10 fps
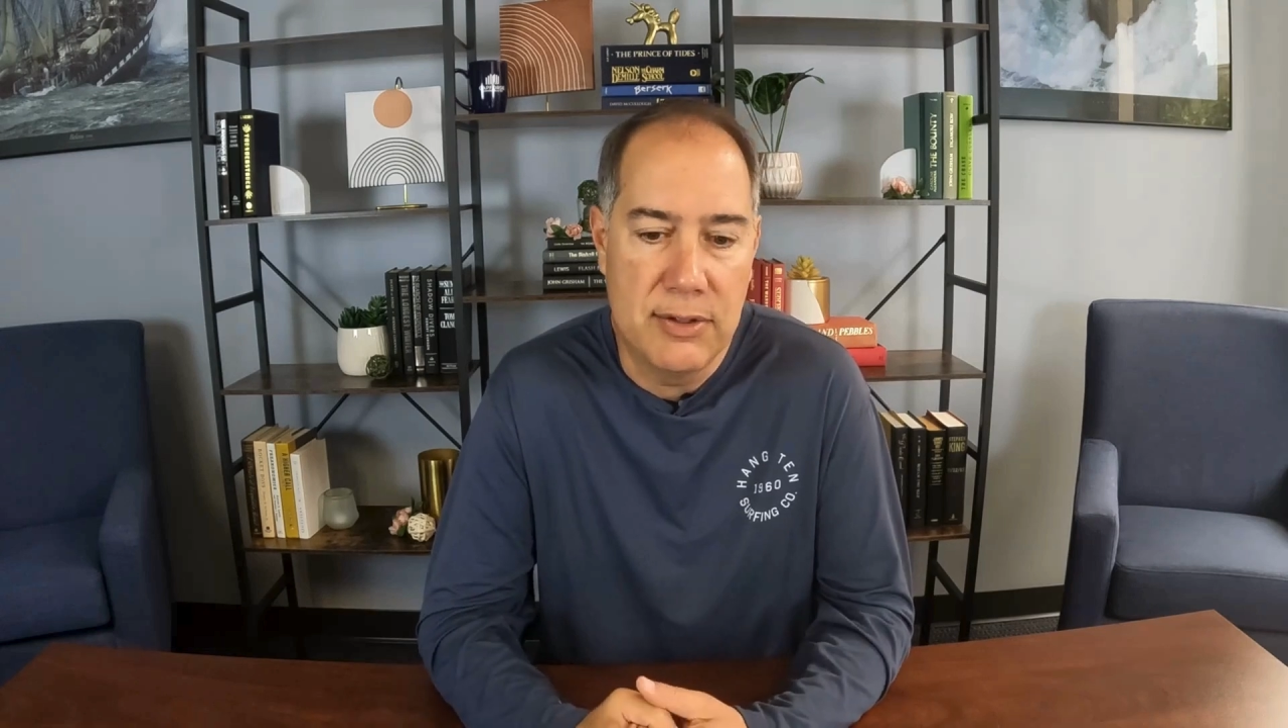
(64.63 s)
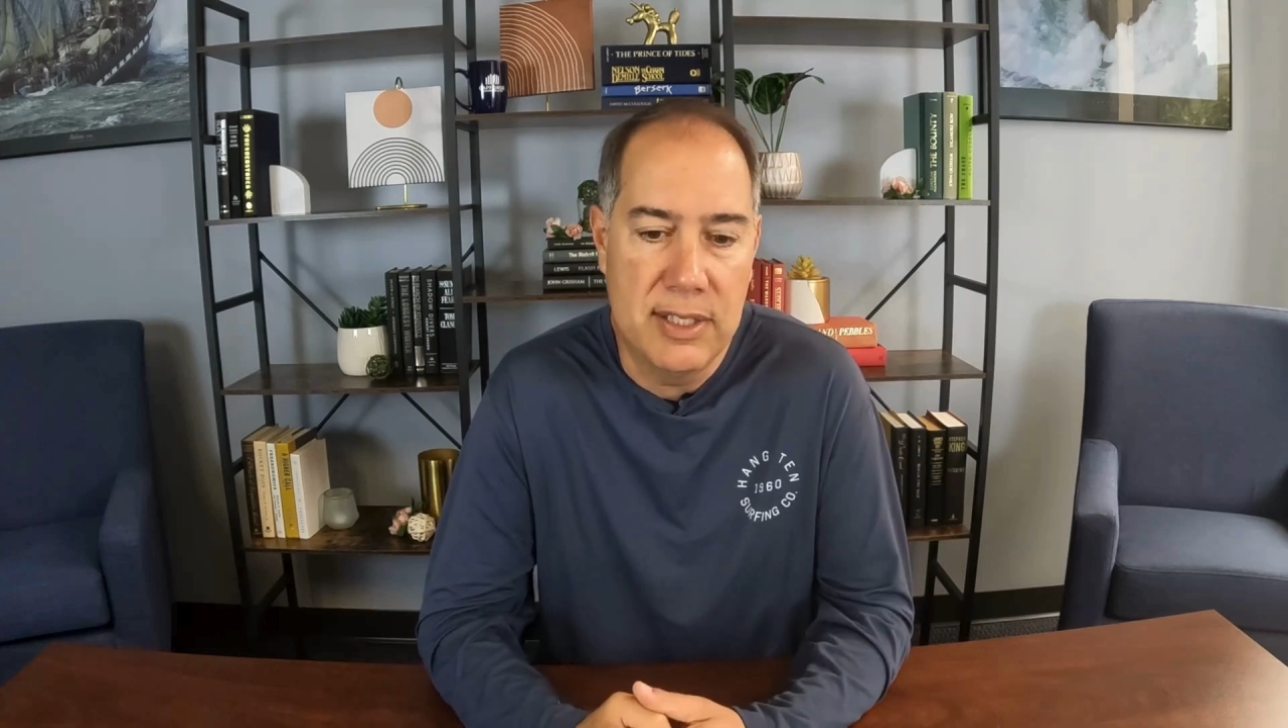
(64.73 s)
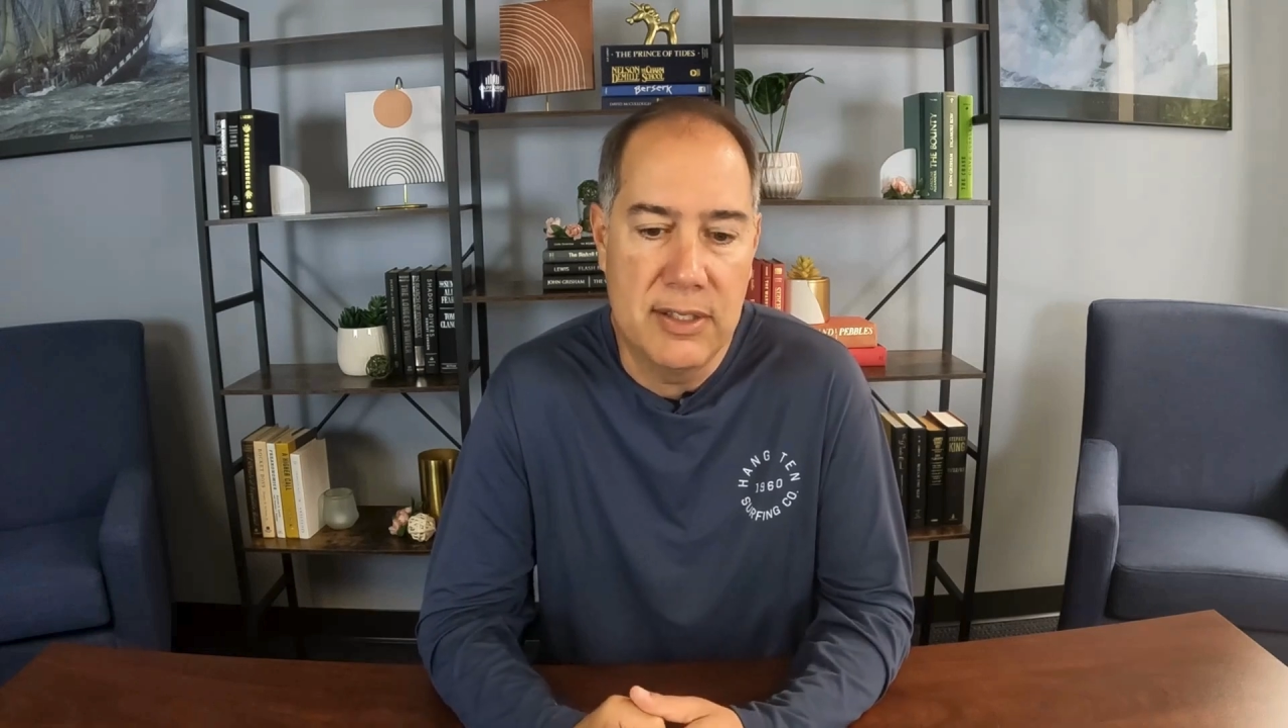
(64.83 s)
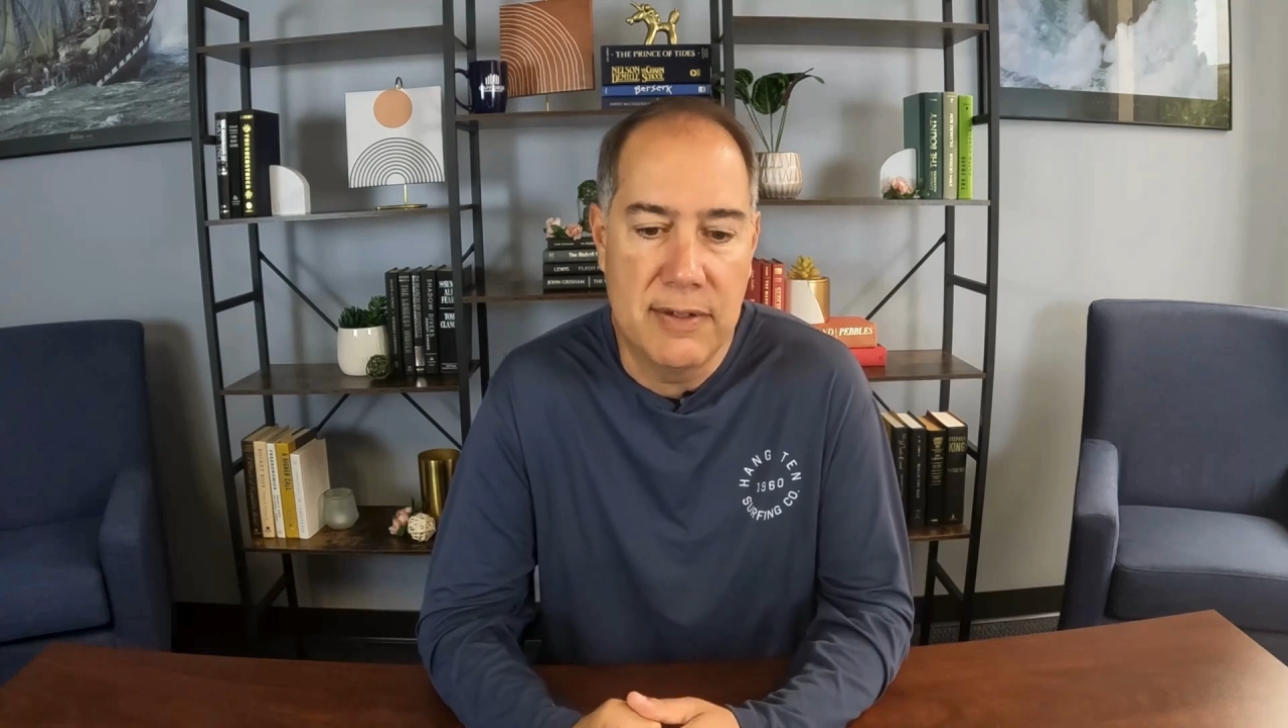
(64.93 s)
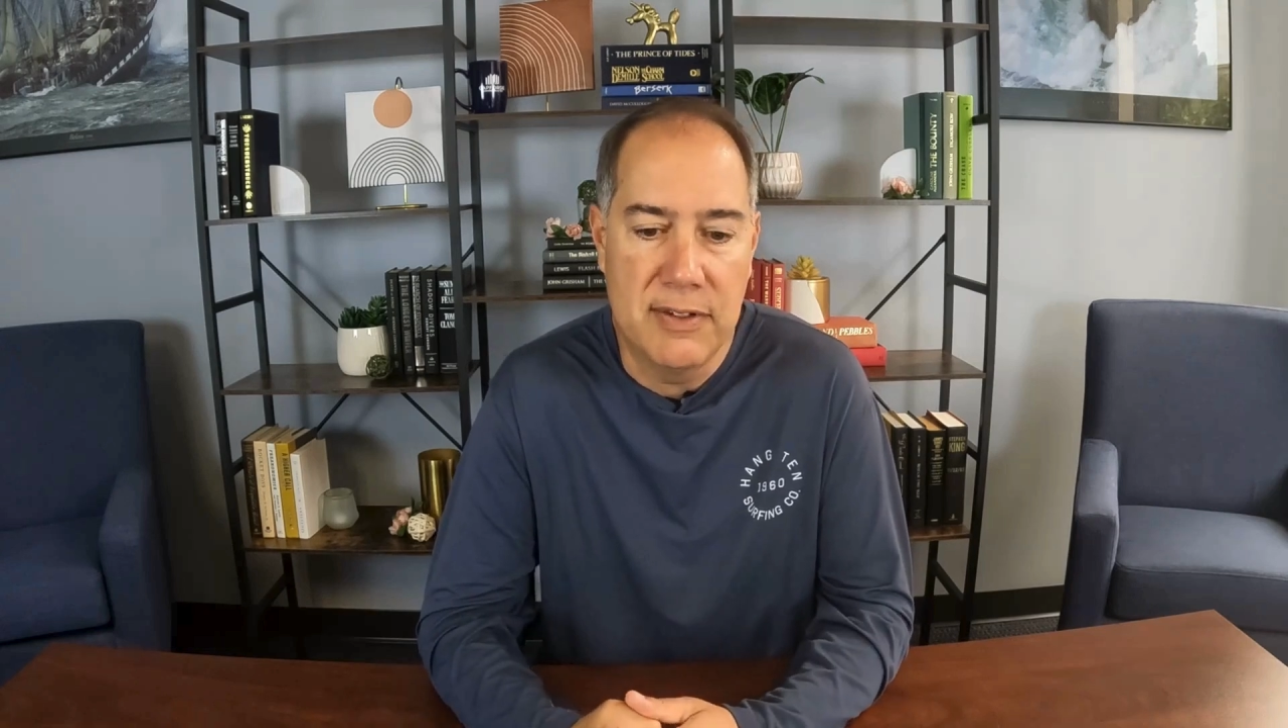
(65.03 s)

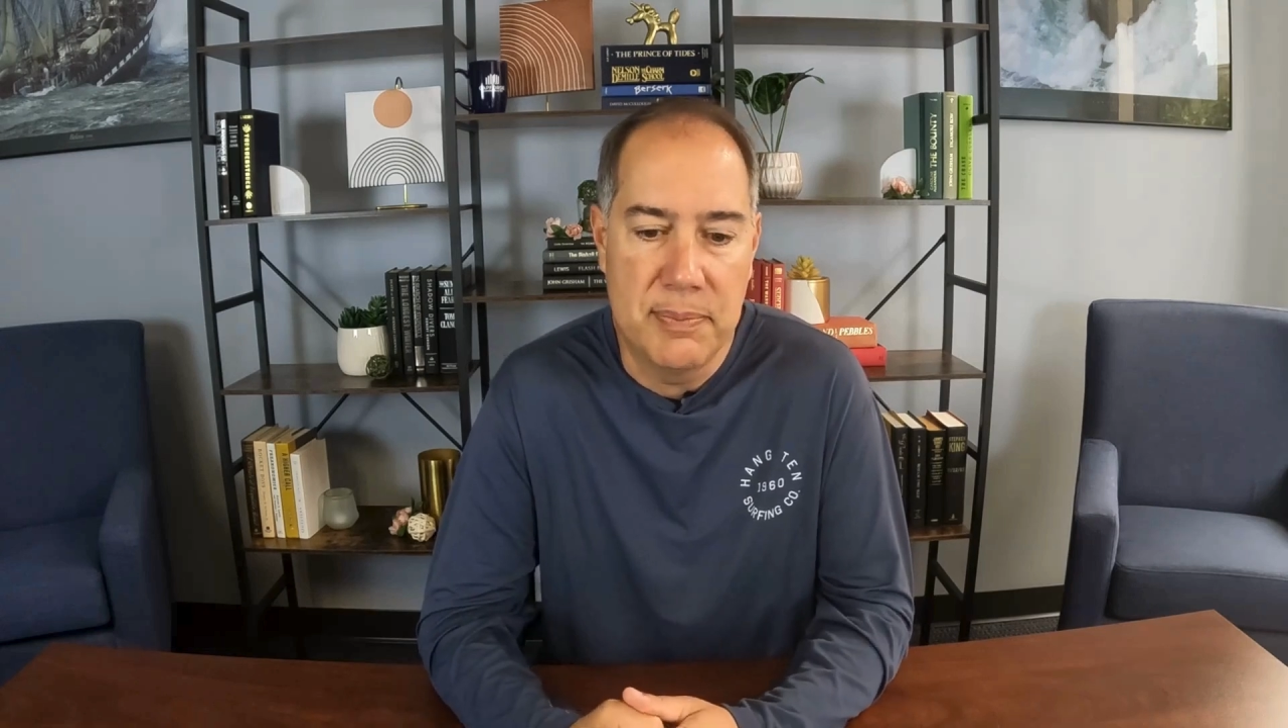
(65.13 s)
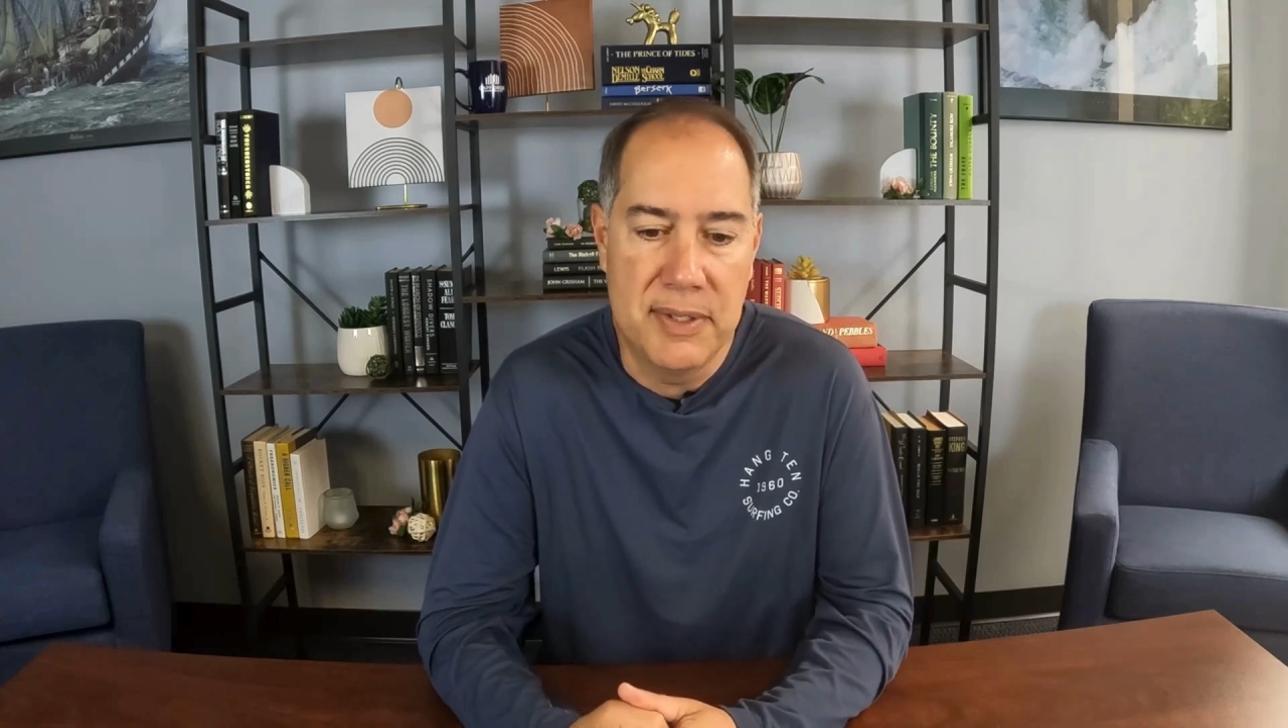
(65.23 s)
tree service